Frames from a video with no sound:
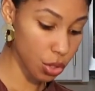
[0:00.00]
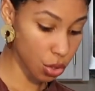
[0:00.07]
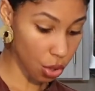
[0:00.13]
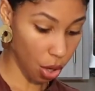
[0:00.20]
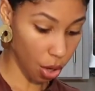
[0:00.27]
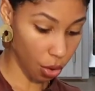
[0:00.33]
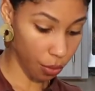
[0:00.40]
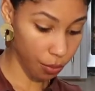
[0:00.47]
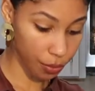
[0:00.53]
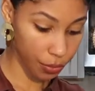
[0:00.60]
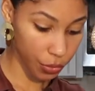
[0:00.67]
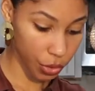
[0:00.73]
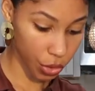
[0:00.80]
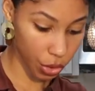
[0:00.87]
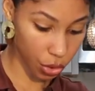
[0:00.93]
So
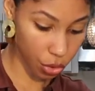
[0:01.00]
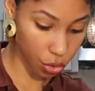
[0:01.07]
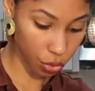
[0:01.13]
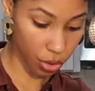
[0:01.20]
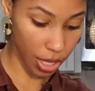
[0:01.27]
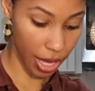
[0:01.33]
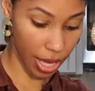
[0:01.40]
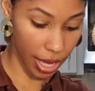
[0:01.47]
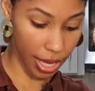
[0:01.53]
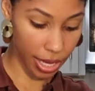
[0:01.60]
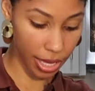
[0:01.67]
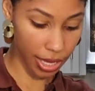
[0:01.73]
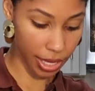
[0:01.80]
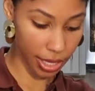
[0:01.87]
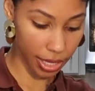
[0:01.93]
you're gonna do
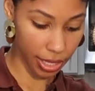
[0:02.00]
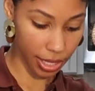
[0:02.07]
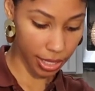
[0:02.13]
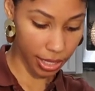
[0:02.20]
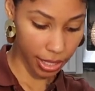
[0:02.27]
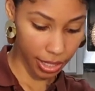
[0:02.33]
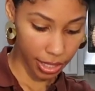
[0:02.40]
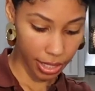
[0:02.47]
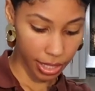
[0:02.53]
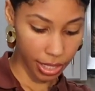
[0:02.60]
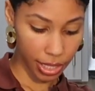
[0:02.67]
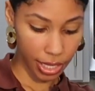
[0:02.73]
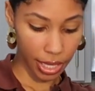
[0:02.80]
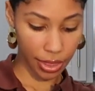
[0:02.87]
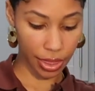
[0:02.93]
that.
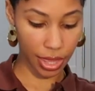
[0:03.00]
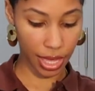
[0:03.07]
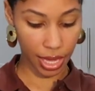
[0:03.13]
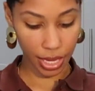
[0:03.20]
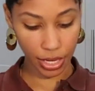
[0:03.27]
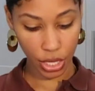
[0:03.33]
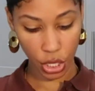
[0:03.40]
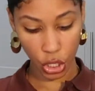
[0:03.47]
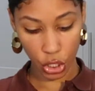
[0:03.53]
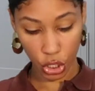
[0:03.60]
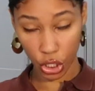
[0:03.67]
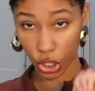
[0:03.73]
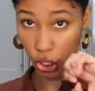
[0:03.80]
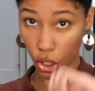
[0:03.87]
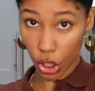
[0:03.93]
And then
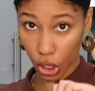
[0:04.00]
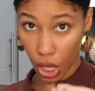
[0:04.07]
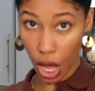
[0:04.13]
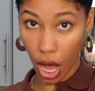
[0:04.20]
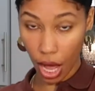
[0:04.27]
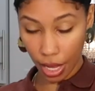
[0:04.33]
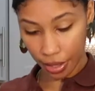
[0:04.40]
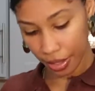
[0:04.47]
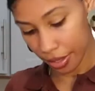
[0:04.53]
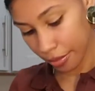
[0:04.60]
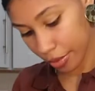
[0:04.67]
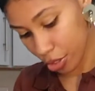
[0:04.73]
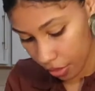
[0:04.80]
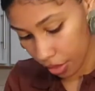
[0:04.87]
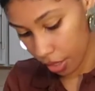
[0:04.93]
you're gonna claw,
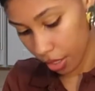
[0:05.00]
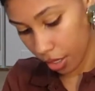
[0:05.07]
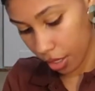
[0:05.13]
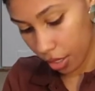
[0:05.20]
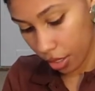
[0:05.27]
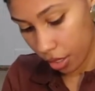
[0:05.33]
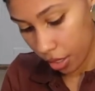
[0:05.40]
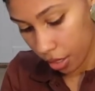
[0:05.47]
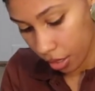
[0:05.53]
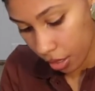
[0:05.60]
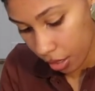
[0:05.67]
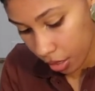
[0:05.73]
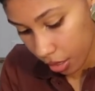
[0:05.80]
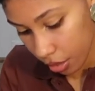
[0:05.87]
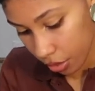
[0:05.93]
and then
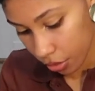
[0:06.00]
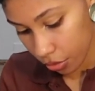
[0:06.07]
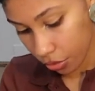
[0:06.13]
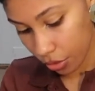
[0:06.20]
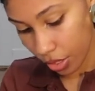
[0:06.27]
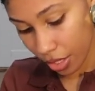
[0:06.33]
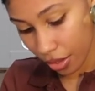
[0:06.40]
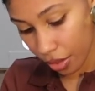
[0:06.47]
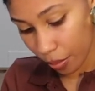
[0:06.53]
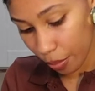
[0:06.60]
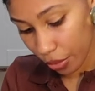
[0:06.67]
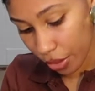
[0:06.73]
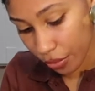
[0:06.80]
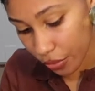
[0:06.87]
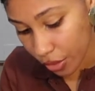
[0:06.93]
you get the
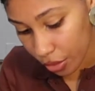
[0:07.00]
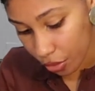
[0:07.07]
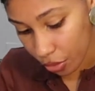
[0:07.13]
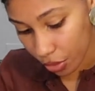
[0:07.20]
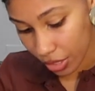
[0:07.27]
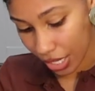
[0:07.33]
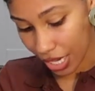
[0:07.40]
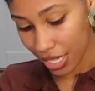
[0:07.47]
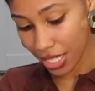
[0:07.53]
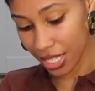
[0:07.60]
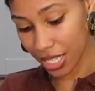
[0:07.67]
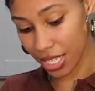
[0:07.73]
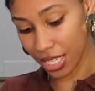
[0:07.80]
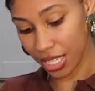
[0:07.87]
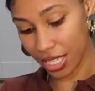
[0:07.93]
perfect little
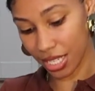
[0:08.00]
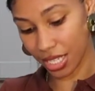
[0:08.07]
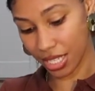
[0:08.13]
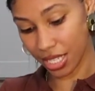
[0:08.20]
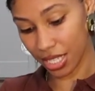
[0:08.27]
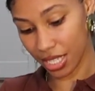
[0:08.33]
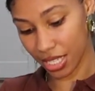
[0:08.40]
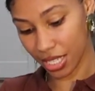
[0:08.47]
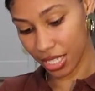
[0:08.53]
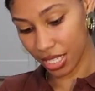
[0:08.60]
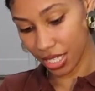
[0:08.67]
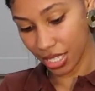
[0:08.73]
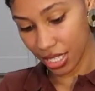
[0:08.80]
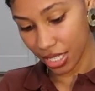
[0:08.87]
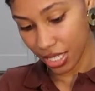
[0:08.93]
dices.
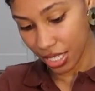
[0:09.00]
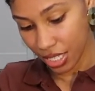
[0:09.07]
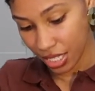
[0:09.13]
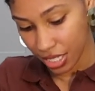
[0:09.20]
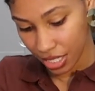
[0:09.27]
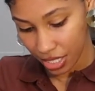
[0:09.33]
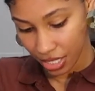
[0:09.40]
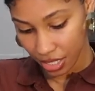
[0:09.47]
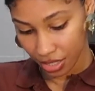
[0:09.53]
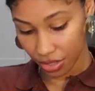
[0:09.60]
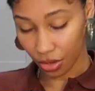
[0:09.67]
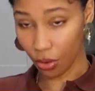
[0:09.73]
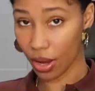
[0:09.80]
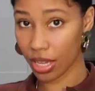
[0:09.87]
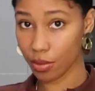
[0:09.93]

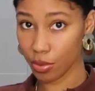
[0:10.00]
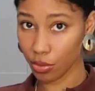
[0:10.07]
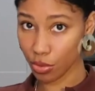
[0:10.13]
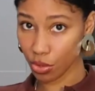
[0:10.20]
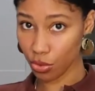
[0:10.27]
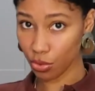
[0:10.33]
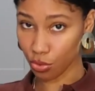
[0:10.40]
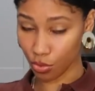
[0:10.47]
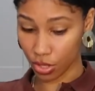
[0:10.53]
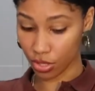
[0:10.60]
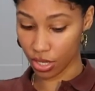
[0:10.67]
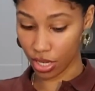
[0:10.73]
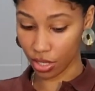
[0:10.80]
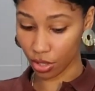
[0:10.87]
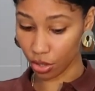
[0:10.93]
Don't ask me what you do when you
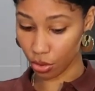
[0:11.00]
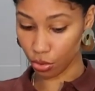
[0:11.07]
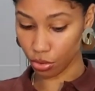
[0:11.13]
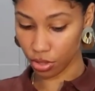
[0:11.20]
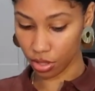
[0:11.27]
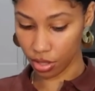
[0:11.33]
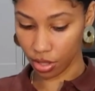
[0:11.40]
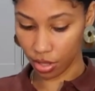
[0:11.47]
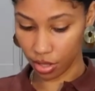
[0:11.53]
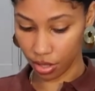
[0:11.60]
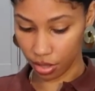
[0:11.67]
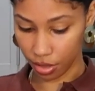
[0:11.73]
get close to the